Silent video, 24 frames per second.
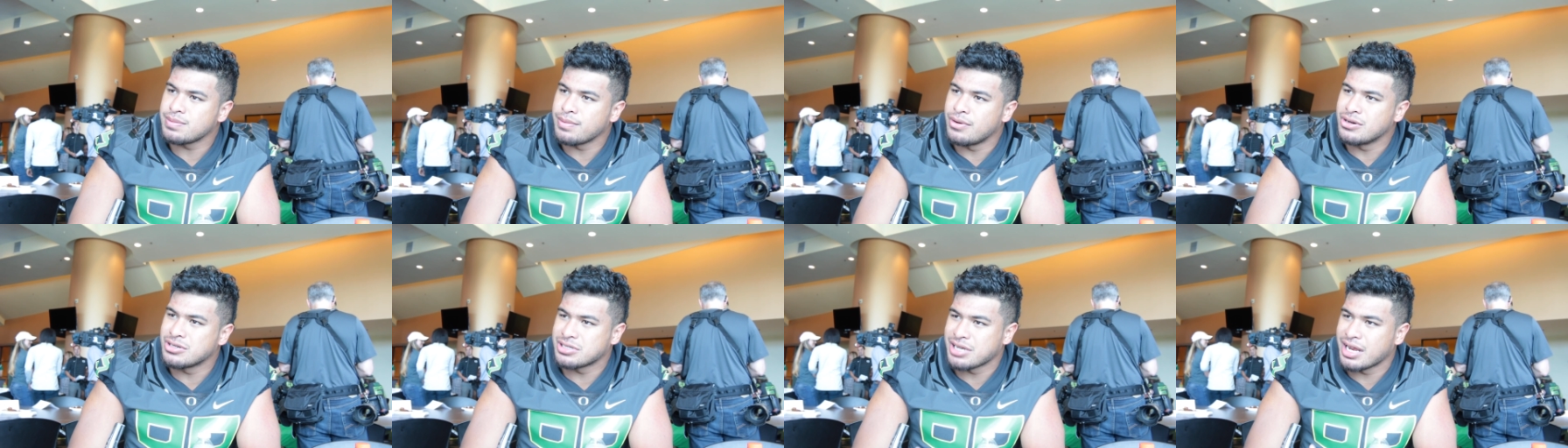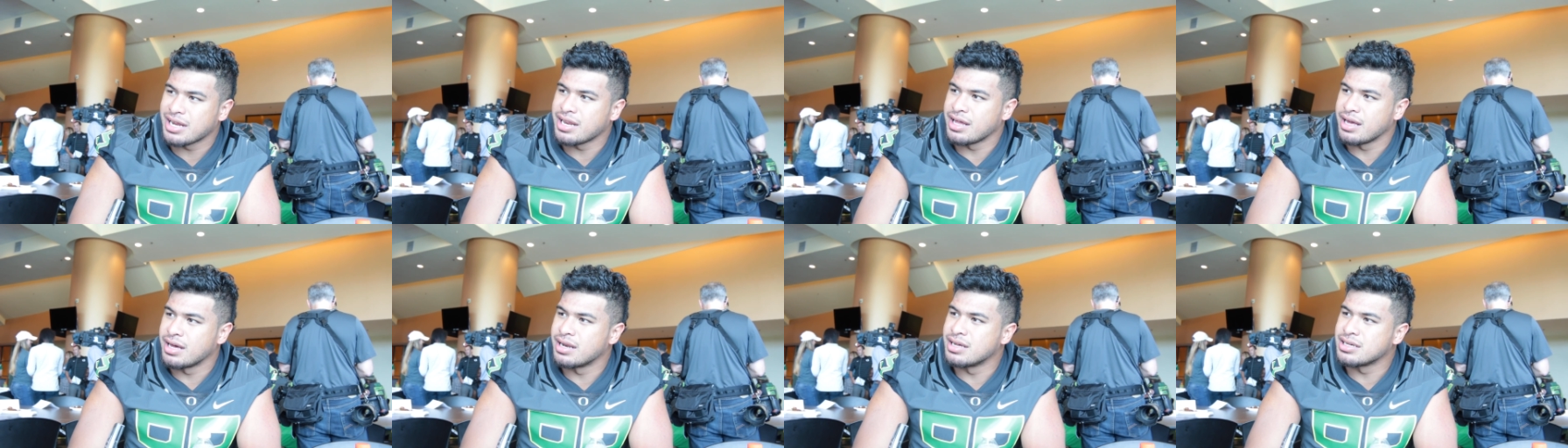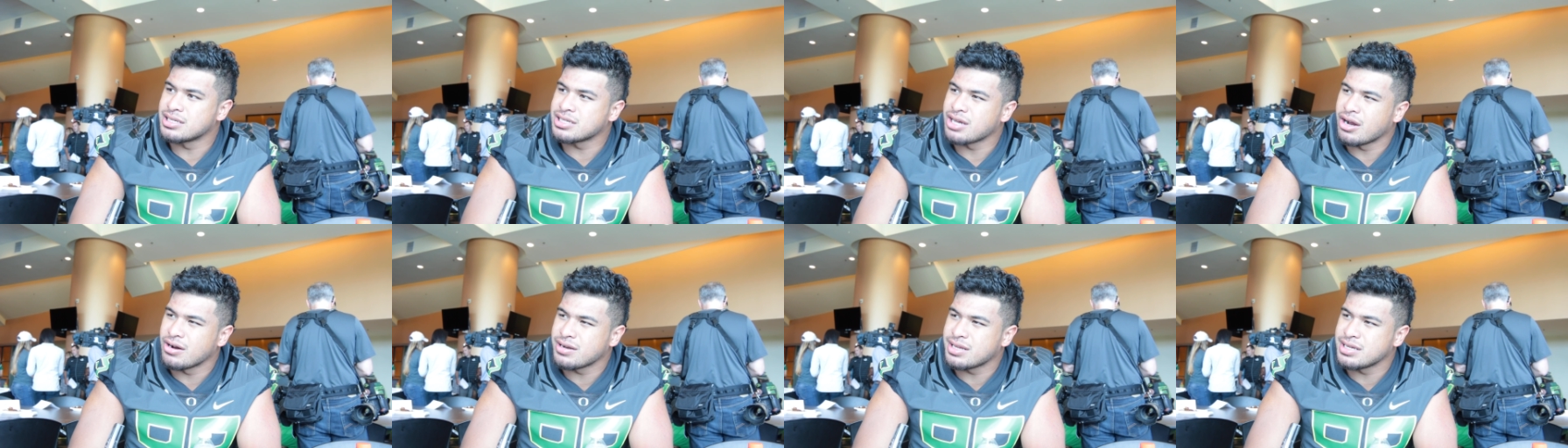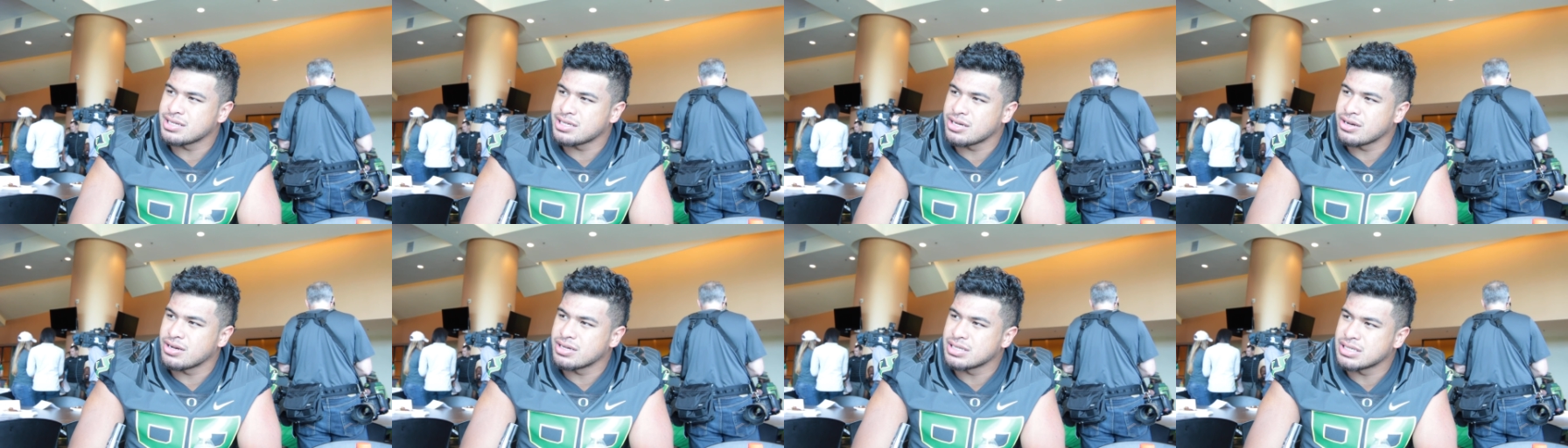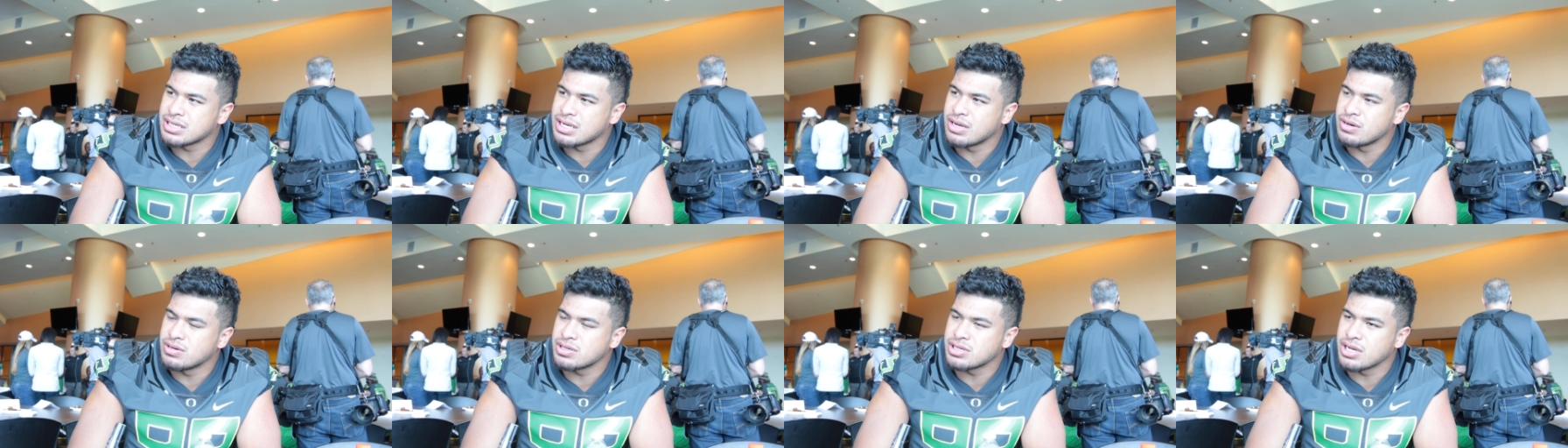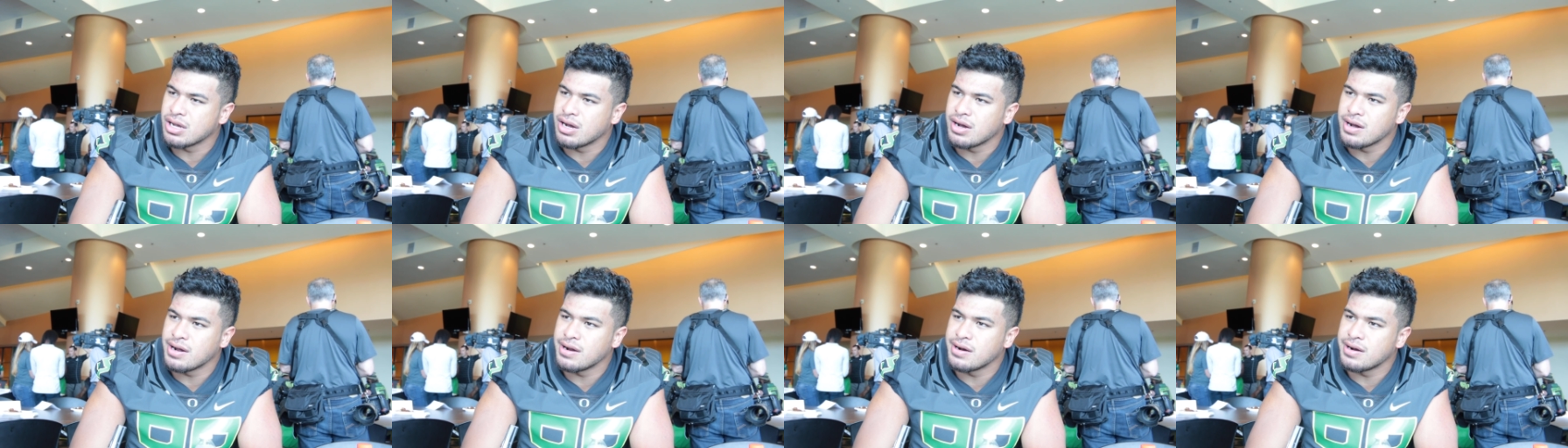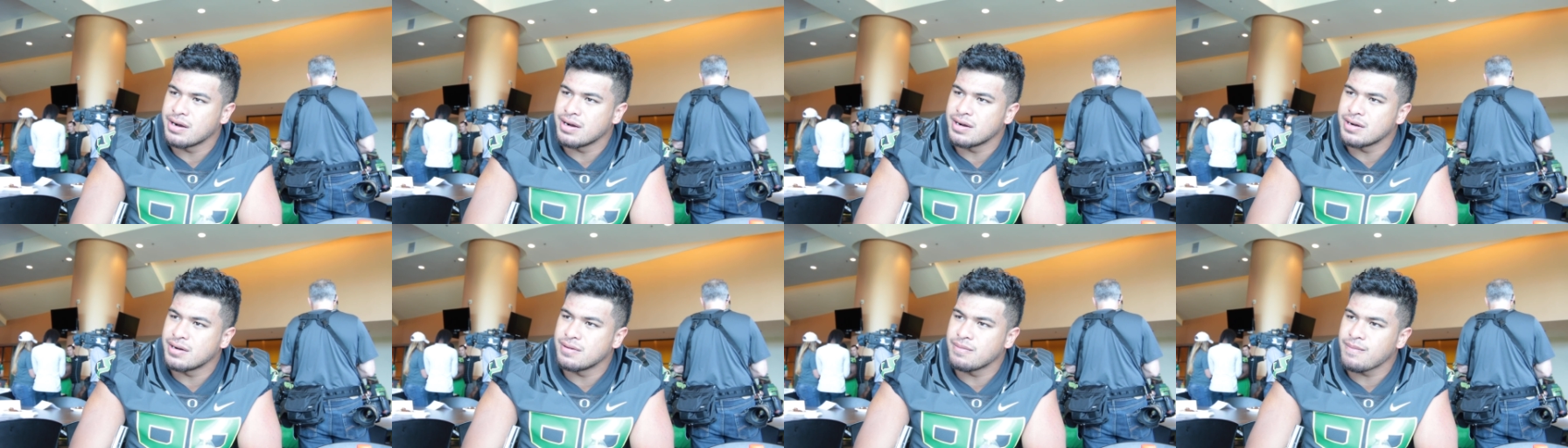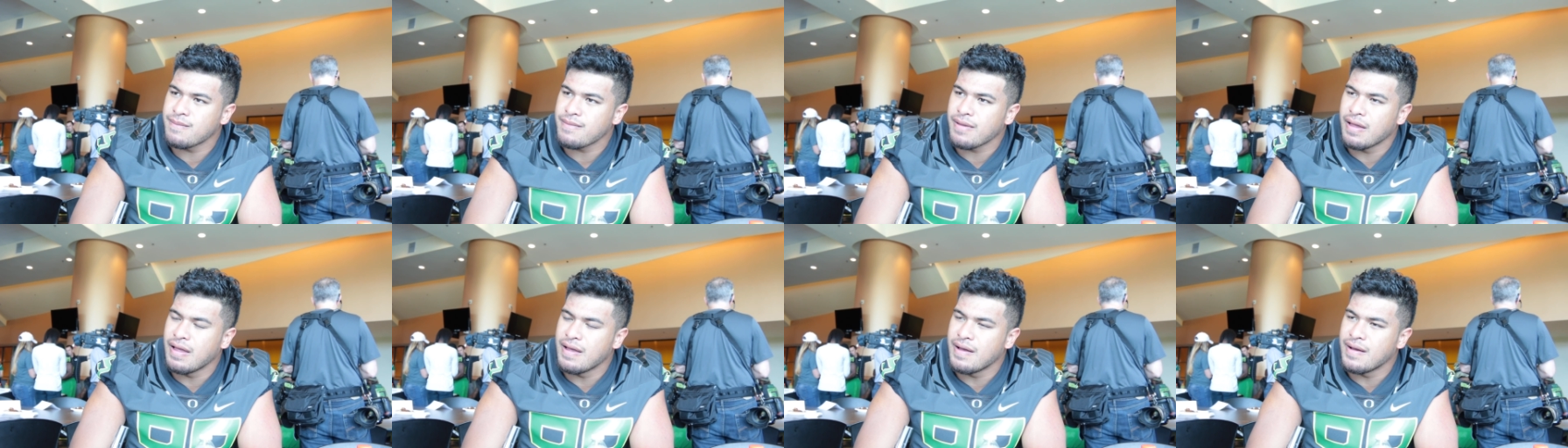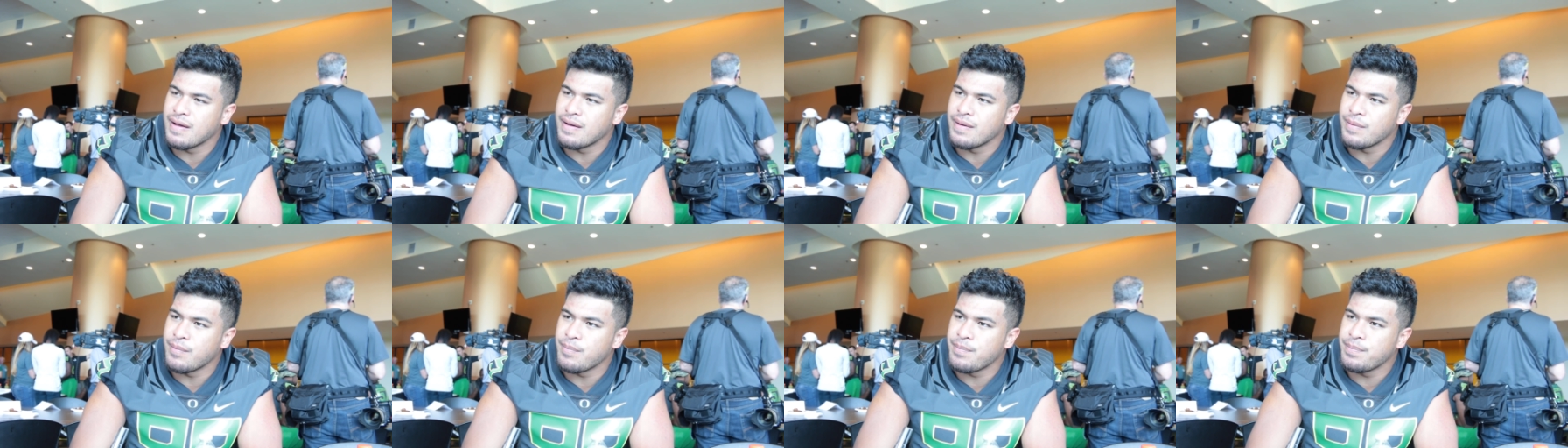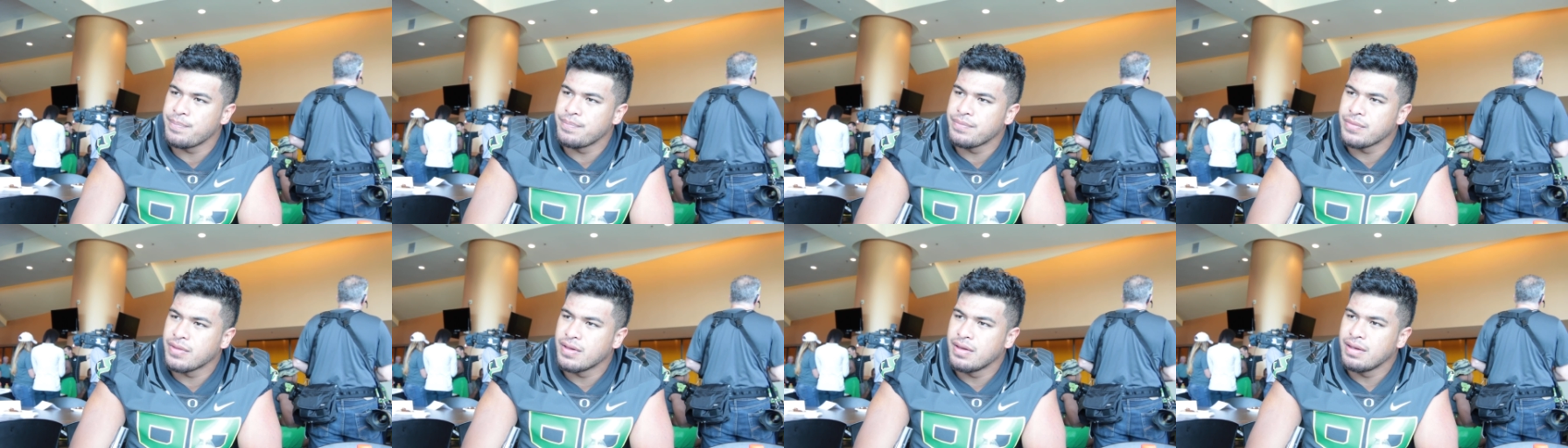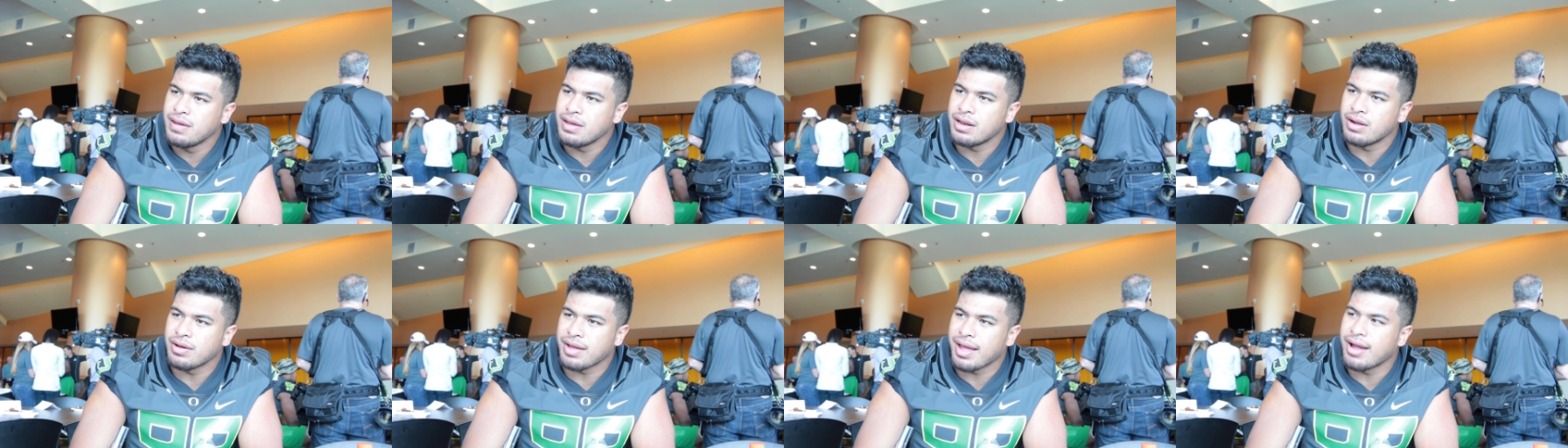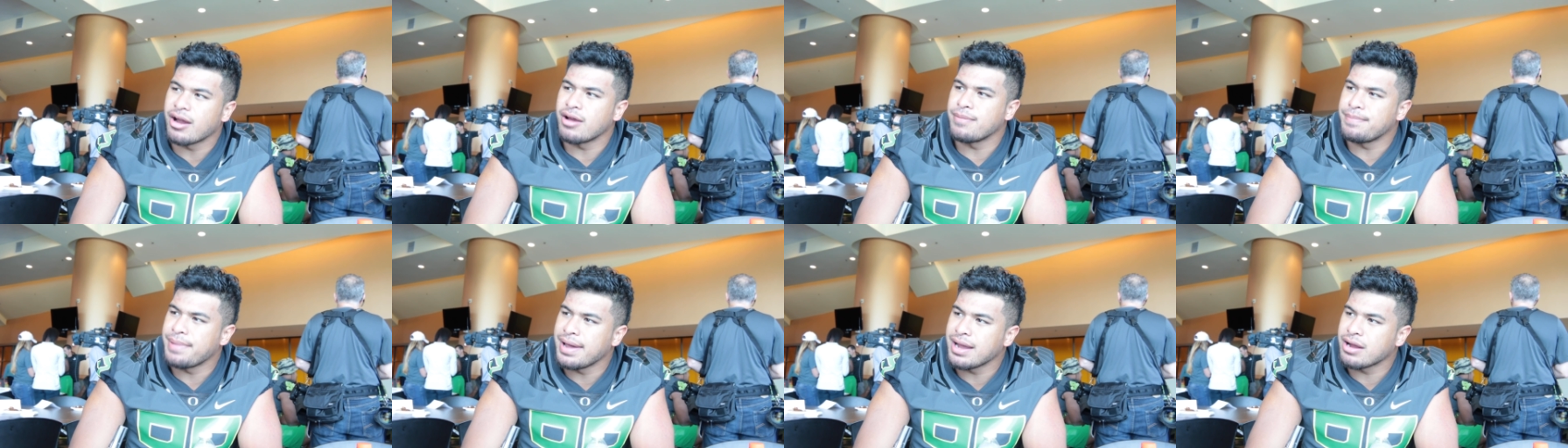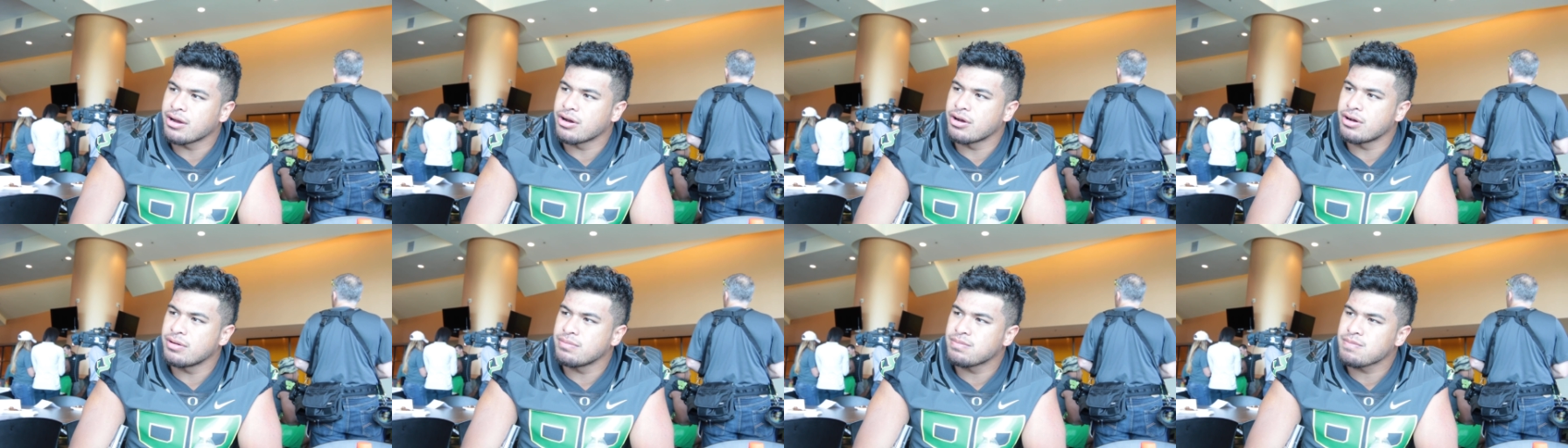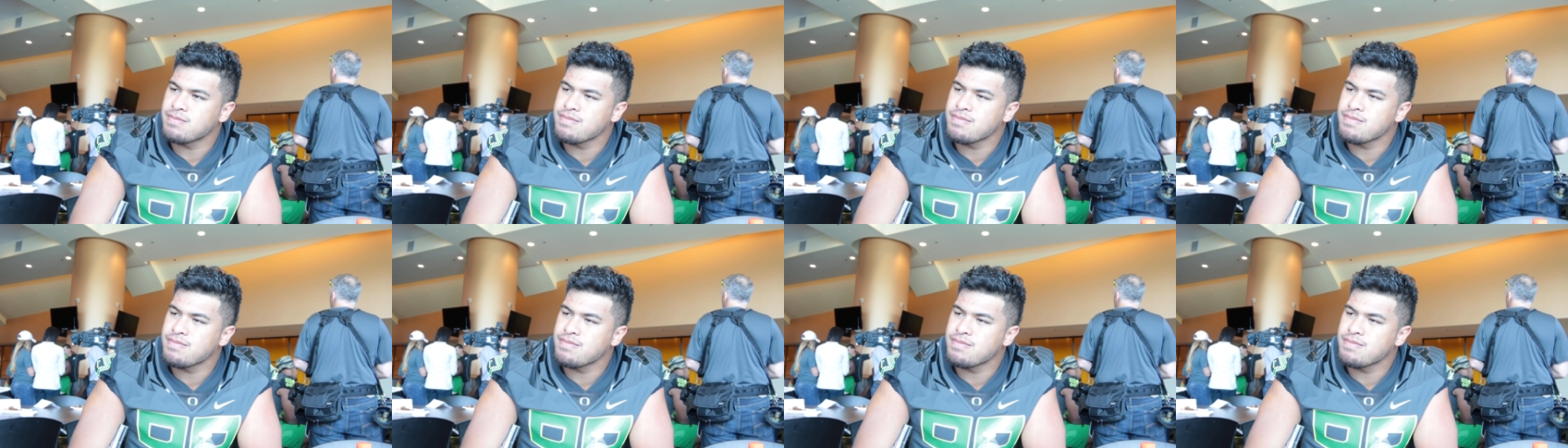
He's most likely gonna start this year Yeah. Uh, uh, Gary Baker.